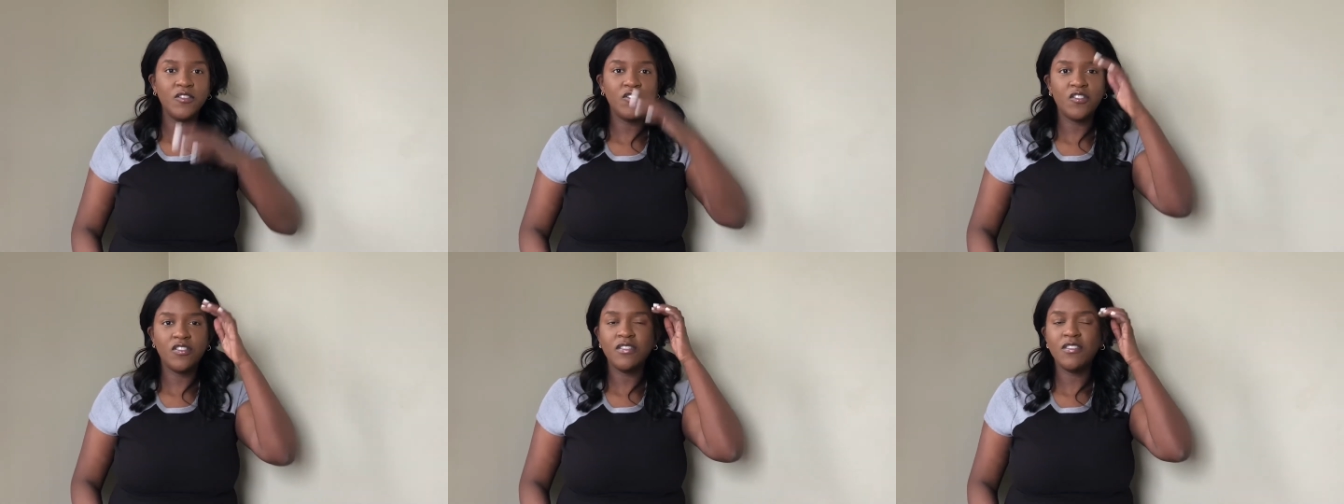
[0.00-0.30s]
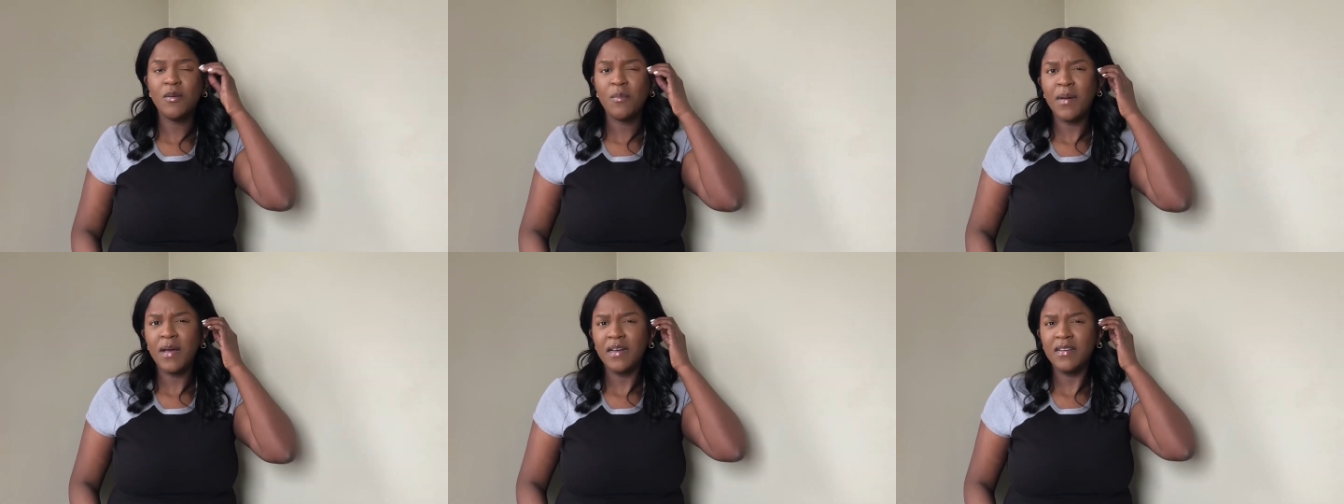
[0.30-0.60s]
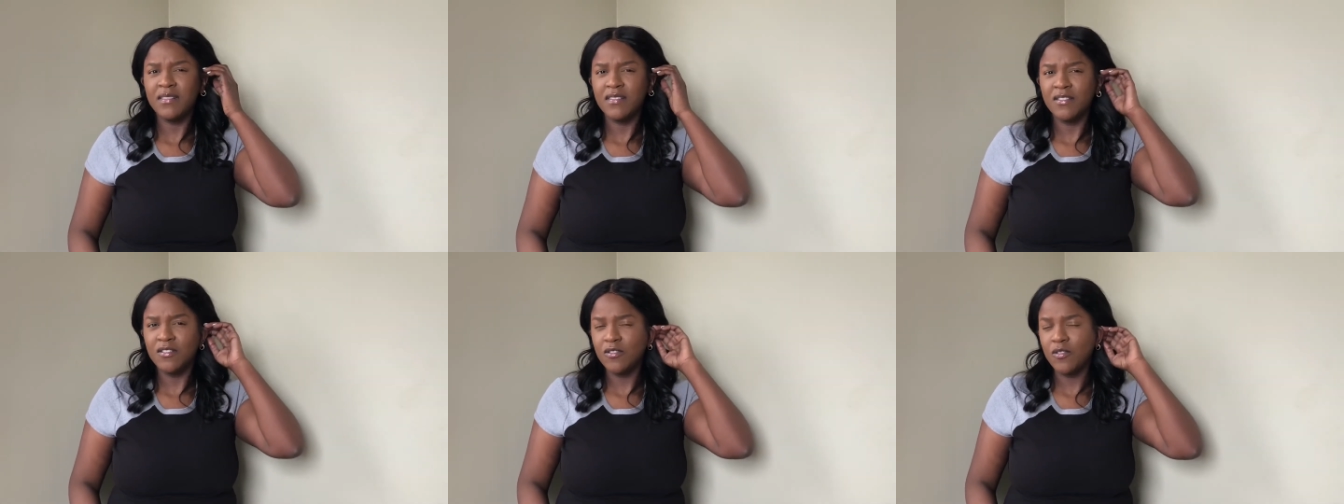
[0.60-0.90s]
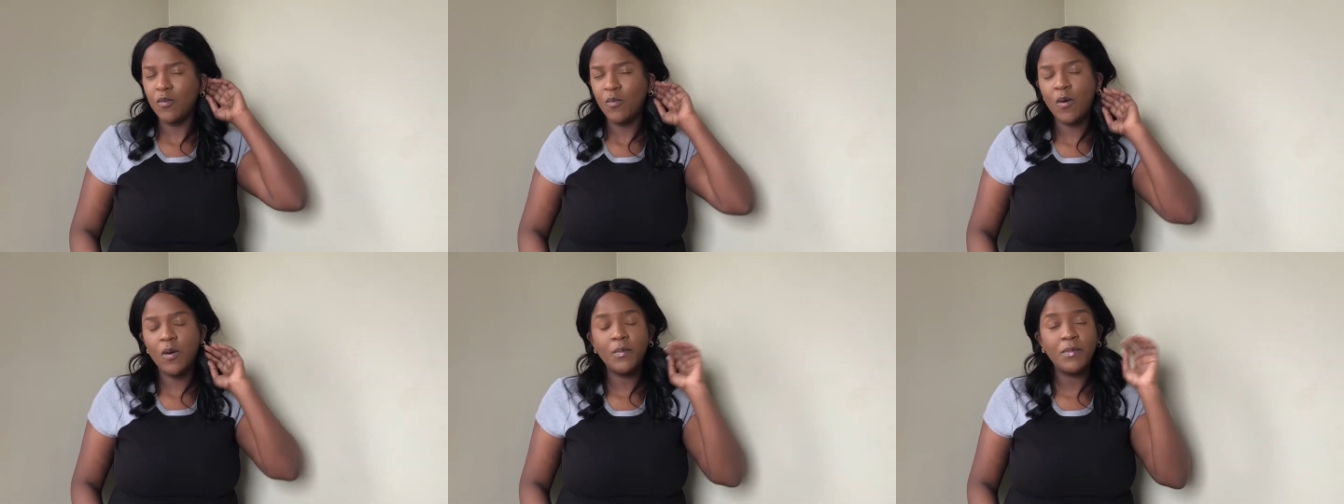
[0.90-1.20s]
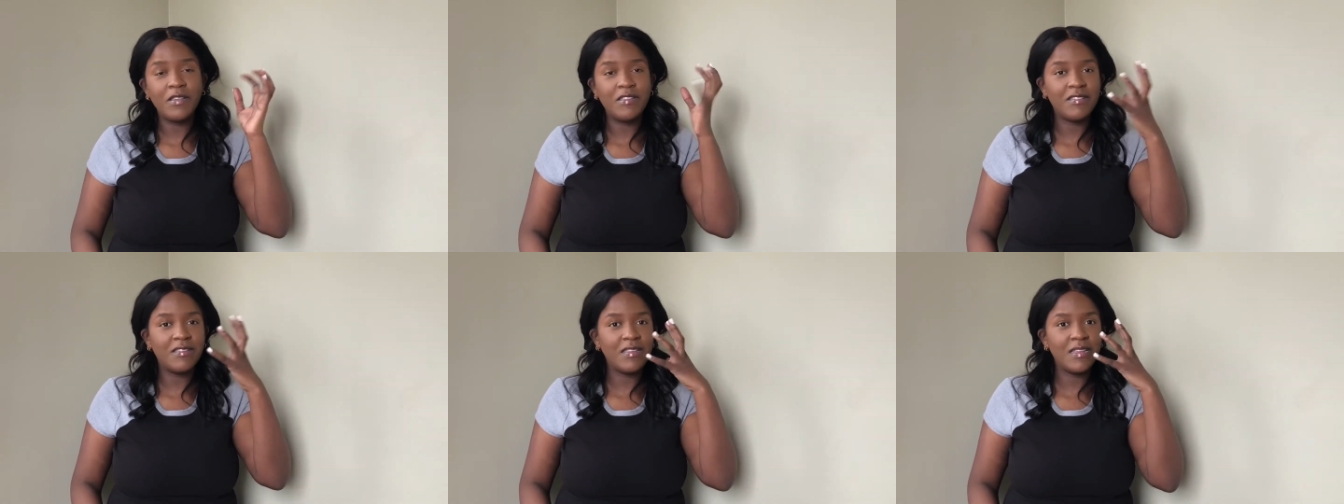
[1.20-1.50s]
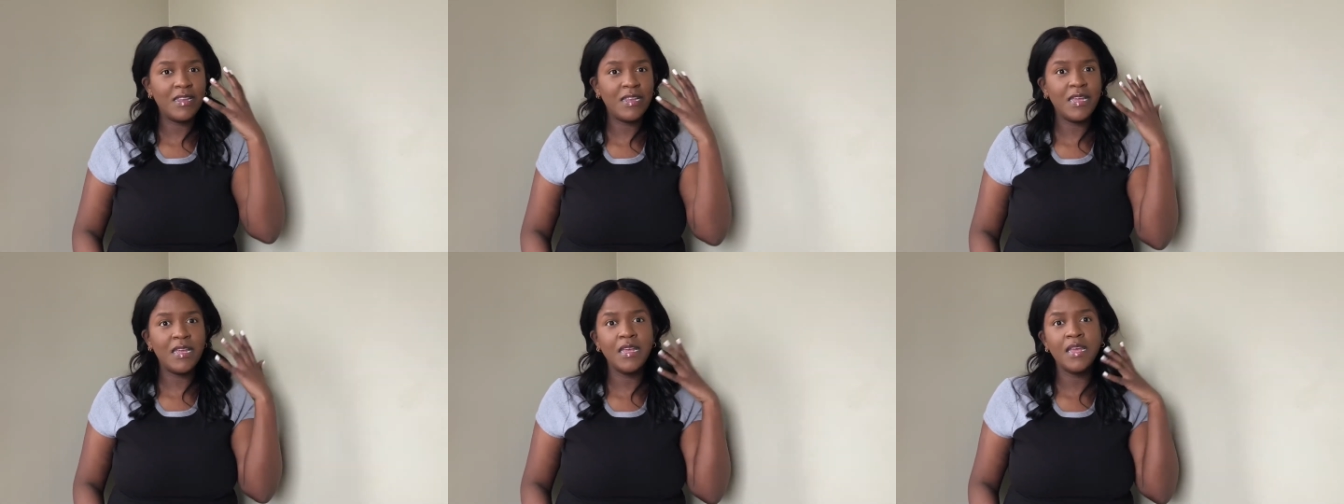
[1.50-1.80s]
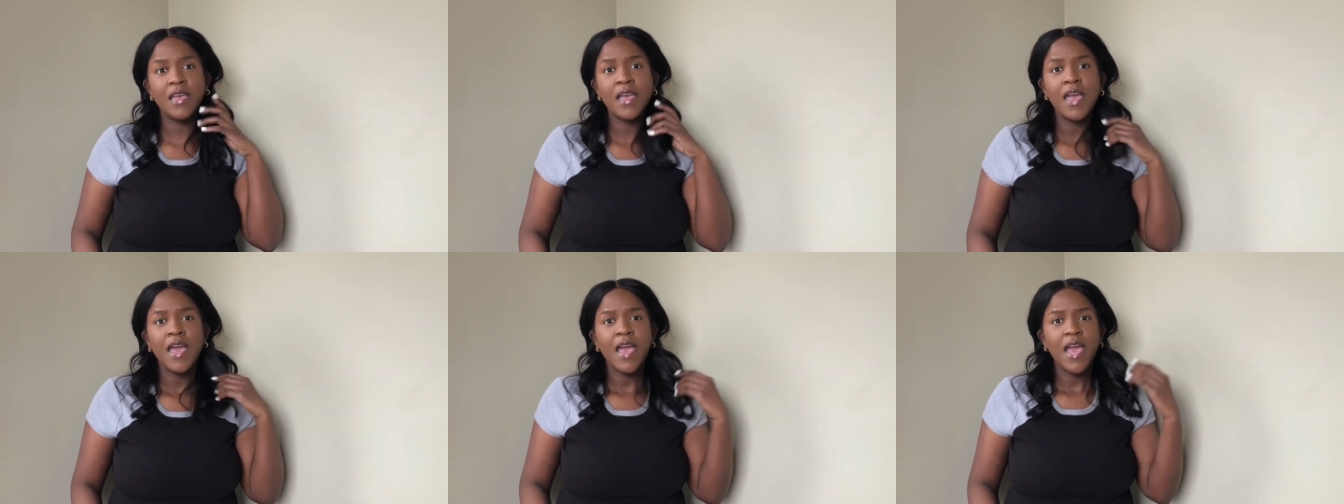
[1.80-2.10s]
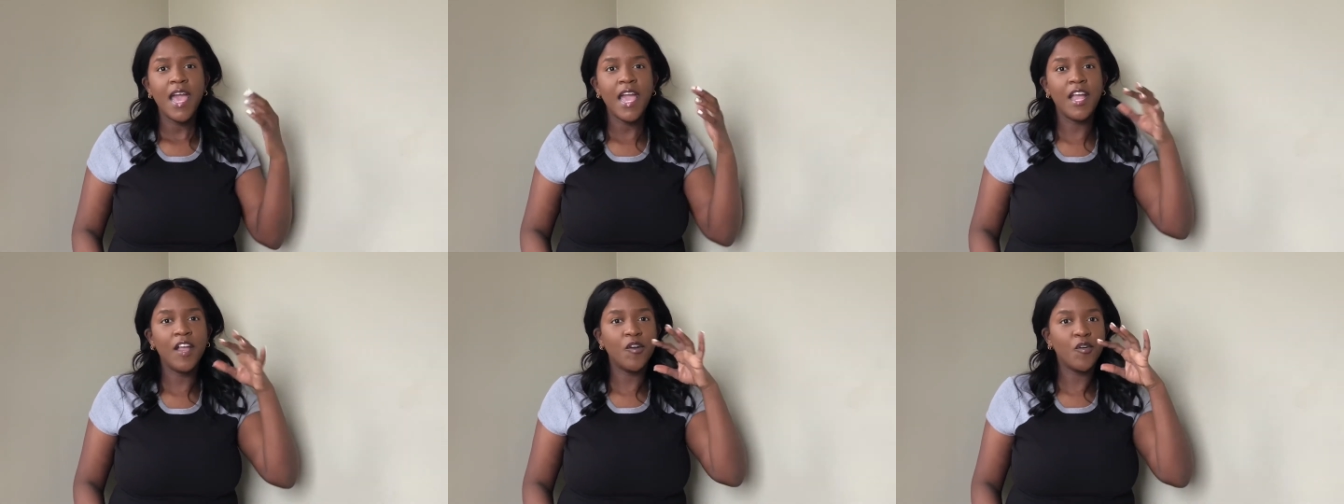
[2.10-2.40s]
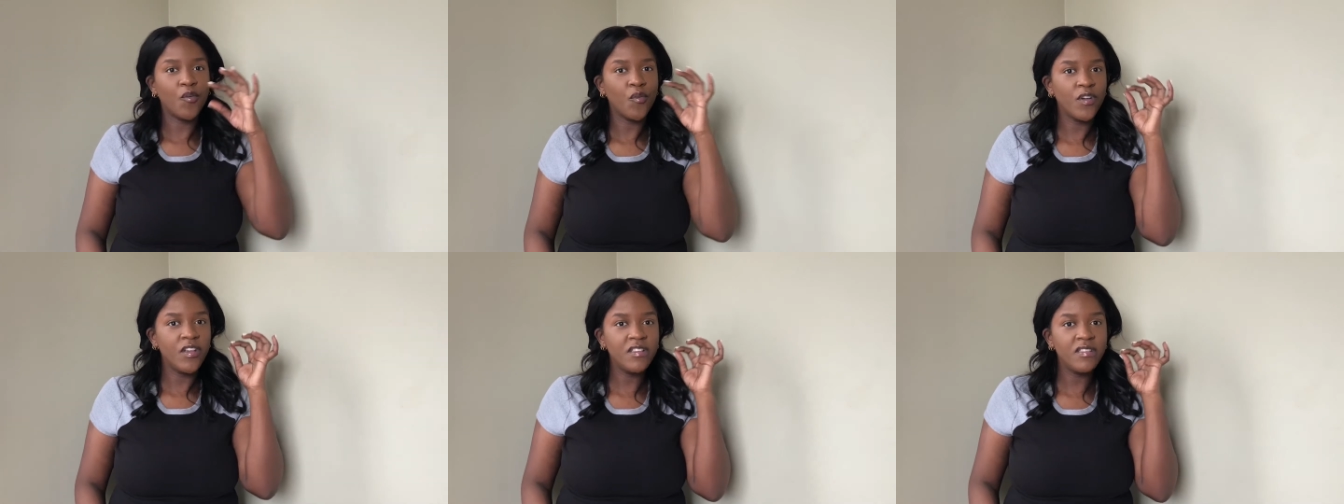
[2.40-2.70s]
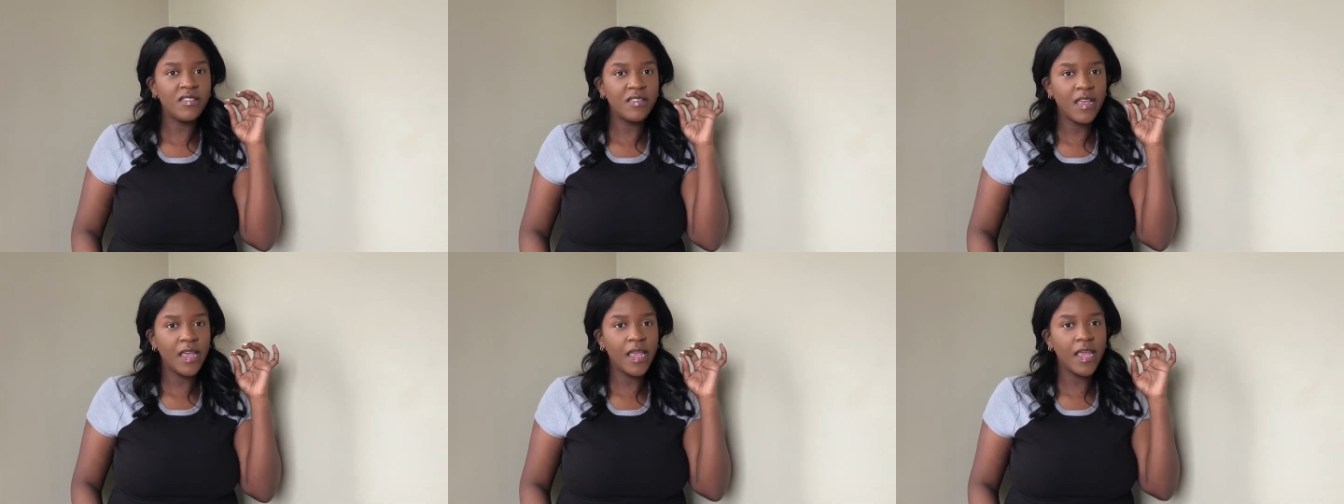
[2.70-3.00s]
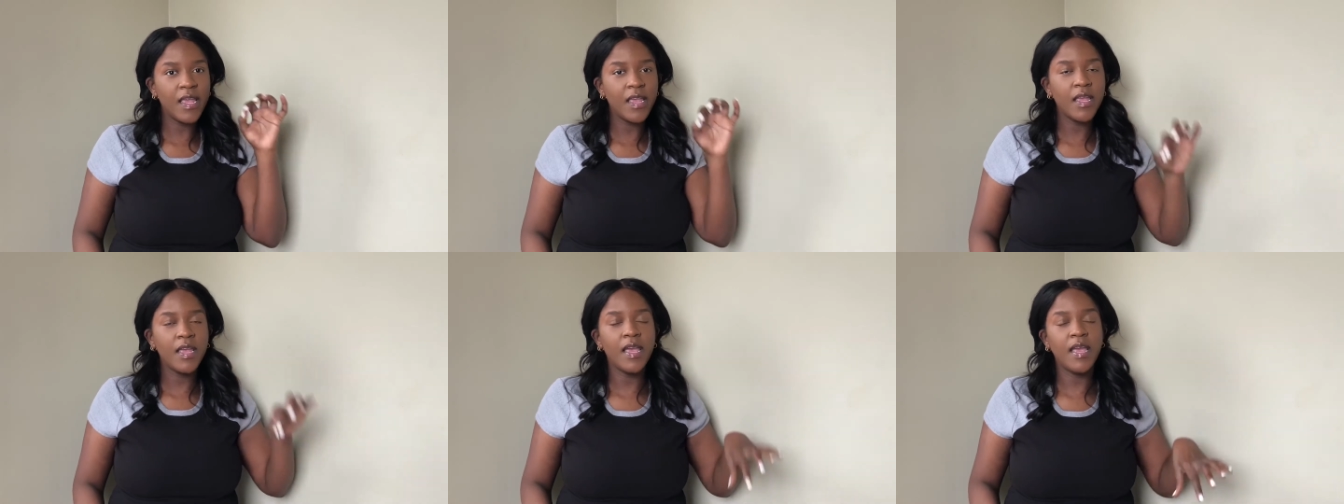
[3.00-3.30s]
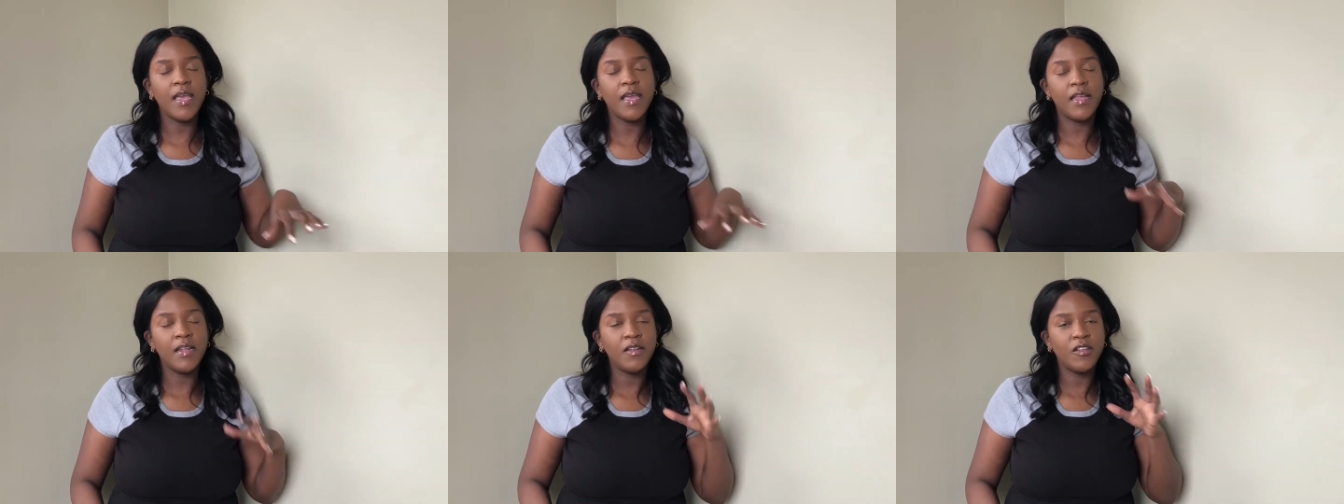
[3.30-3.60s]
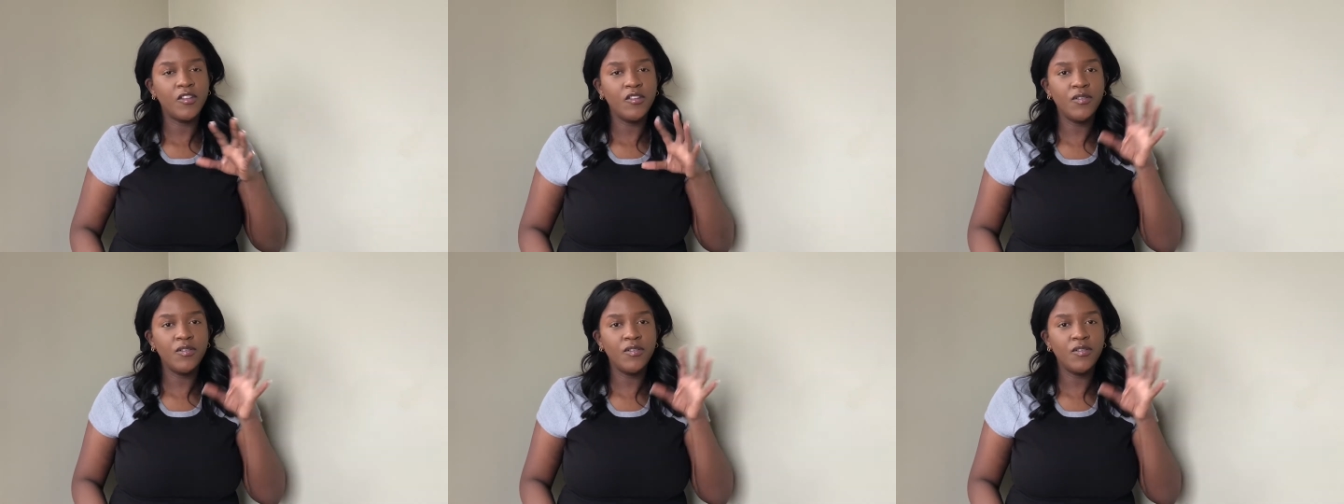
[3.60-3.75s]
just so my concealer won't be sitting and creasing and,